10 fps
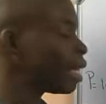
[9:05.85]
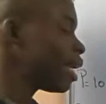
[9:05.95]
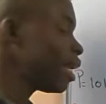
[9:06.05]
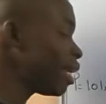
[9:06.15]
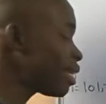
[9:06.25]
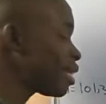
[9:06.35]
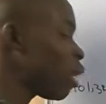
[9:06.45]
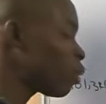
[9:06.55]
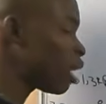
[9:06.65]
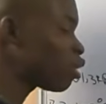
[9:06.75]
the heat
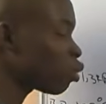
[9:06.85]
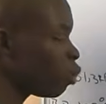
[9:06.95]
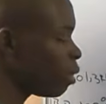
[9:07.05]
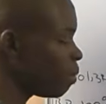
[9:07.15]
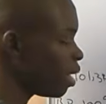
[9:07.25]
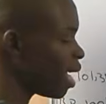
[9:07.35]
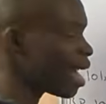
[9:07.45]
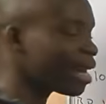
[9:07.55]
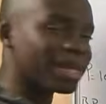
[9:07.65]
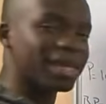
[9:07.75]
now that will be
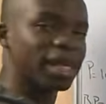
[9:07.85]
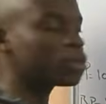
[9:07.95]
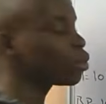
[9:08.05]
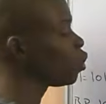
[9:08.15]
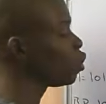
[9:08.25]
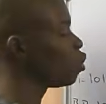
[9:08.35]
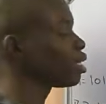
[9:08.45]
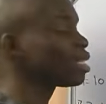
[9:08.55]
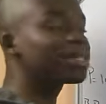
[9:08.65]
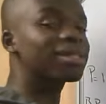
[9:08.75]
added into
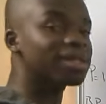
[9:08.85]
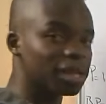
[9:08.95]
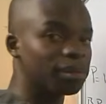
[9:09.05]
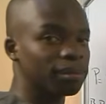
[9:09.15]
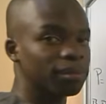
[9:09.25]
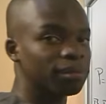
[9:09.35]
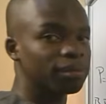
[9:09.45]
this steam